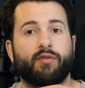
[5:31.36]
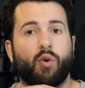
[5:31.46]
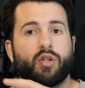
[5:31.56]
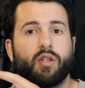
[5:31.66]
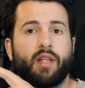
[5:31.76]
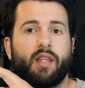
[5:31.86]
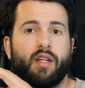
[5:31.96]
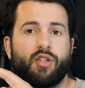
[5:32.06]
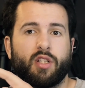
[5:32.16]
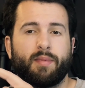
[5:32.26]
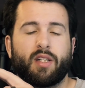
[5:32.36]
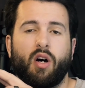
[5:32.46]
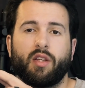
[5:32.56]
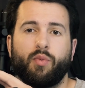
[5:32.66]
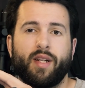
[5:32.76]
unfortunately, the adjustment
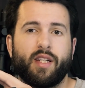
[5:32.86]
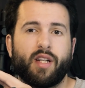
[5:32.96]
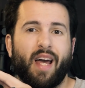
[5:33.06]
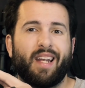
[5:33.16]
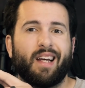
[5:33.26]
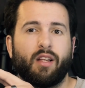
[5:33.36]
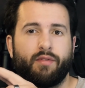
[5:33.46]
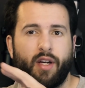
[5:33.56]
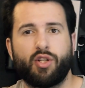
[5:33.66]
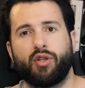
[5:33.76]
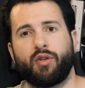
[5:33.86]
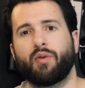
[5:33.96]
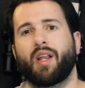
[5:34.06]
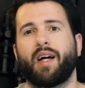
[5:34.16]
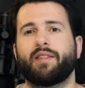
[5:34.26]
on the winded end elevation
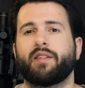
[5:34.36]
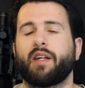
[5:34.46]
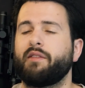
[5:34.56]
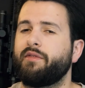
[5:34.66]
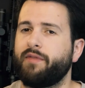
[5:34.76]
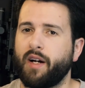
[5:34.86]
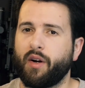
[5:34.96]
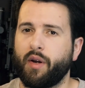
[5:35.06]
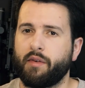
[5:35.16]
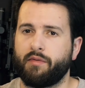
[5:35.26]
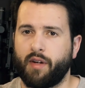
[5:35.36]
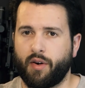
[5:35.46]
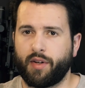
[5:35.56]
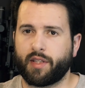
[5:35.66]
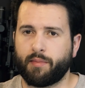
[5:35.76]
utilizes a very,
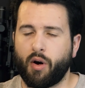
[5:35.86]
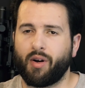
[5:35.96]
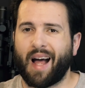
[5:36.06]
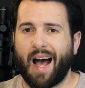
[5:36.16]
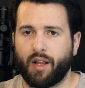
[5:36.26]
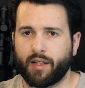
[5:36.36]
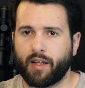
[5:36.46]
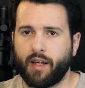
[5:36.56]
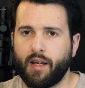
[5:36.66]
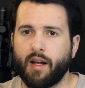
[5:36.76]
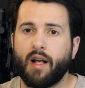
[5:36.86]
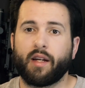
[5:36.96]
very small Allen key.